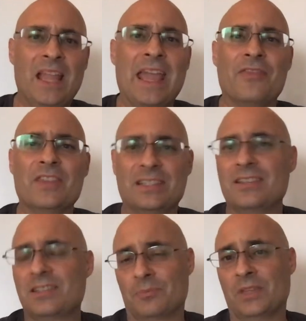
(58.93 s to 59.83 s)
And this
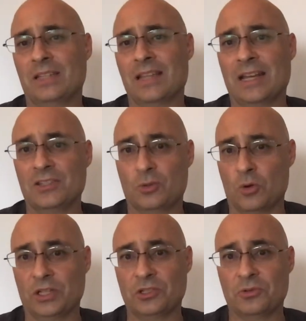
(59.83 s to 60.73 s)
is something that is
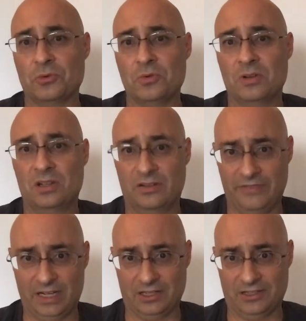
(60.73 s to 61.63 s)
going to
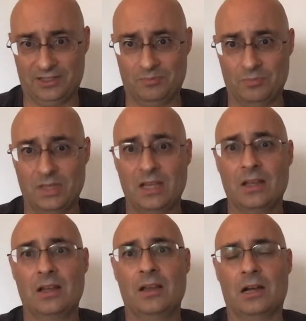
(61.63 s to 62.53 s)
affect us.
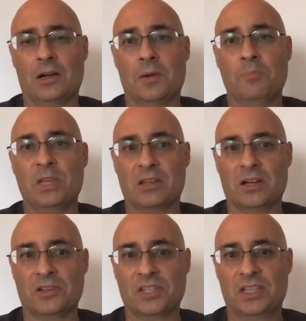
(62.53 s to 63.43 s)

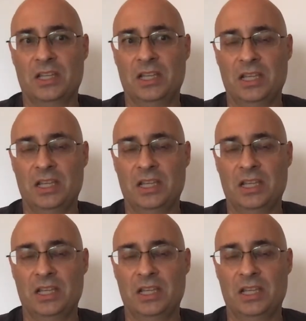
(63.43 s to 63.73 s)
Because